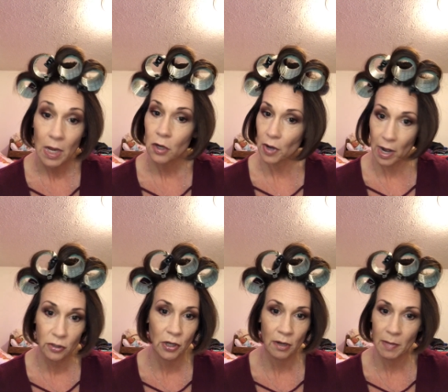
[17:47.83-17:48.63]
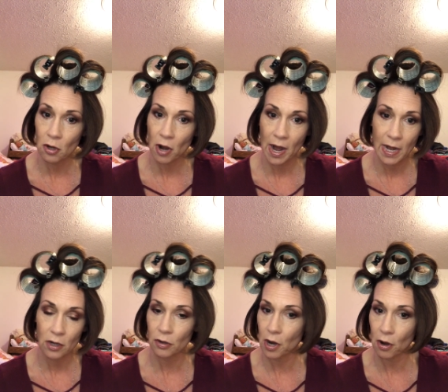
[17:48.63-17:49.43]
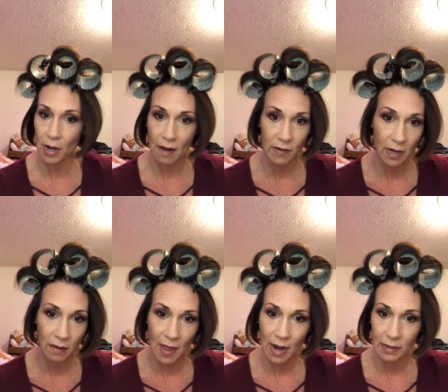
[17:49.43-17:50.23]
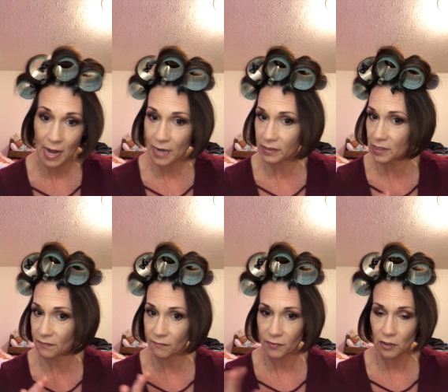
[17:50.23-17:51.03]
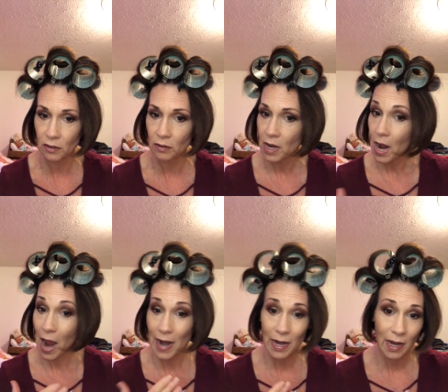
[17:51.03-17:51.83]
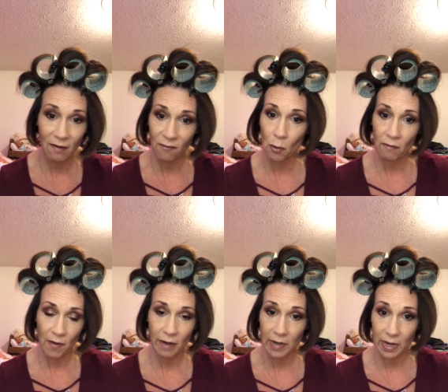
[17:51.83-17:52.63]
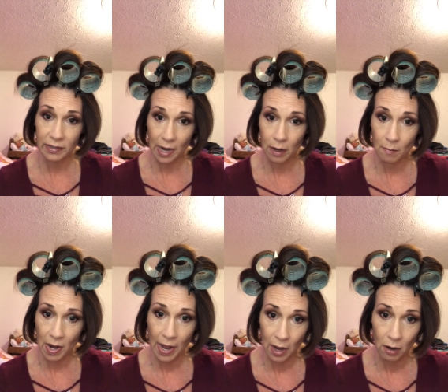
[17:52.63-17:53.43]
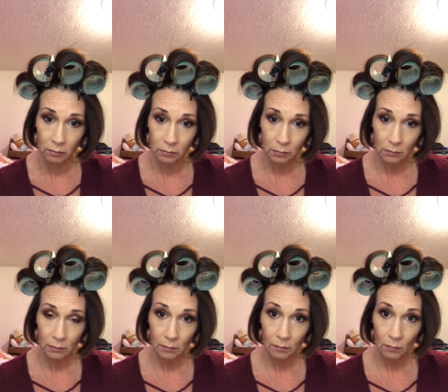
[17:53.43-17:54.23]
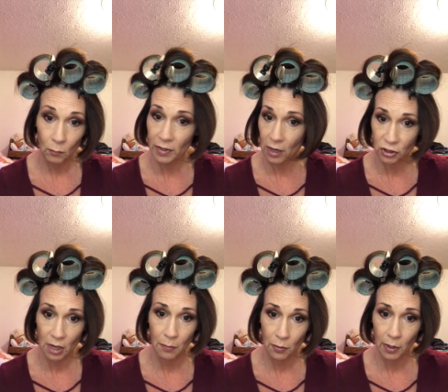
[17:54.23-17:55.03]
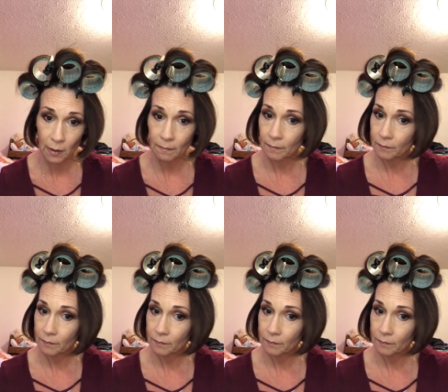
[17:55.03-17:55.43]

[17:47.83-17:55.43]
Your hair's going to be great. You're not going to have any of that nasty feel. I can get 4 or 5 days out of my hair without shampooing it.